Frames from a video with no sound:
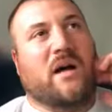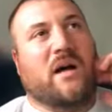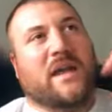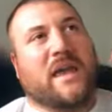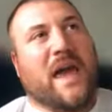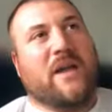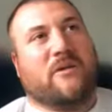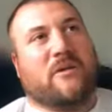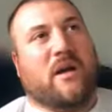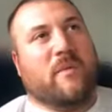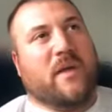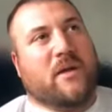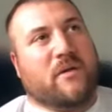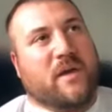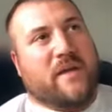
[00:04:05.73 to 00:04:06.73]
I'm
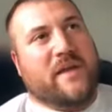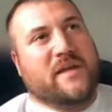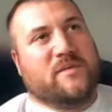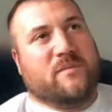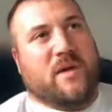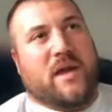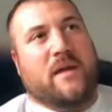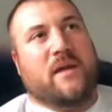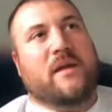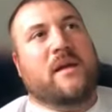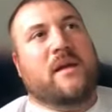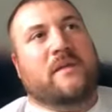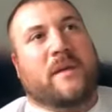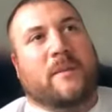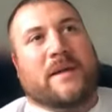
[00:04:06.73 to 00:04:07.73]
like, okay, these are my
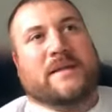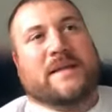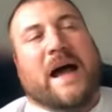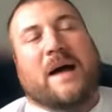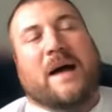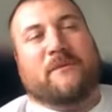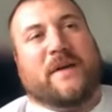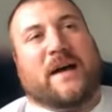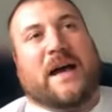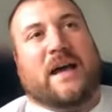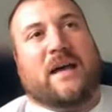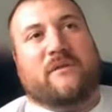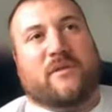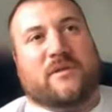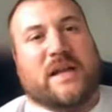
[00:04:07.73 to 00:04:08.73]
top
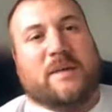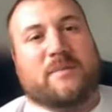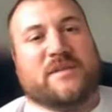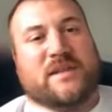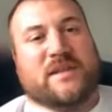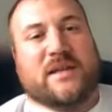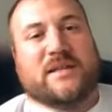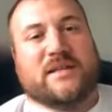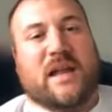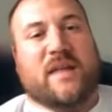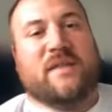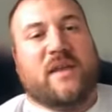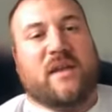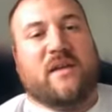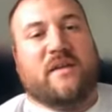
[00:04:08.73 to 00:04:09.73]
5 or top 6 that I
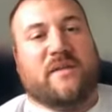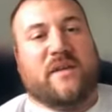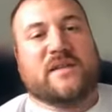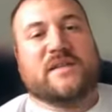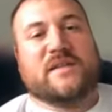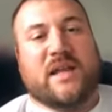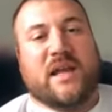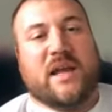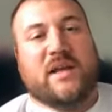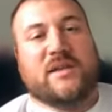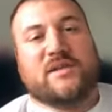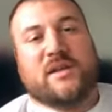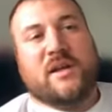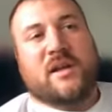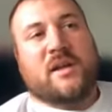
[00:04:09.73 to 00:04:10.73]
think at this
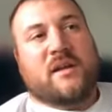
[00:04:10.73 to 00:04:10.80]
stage.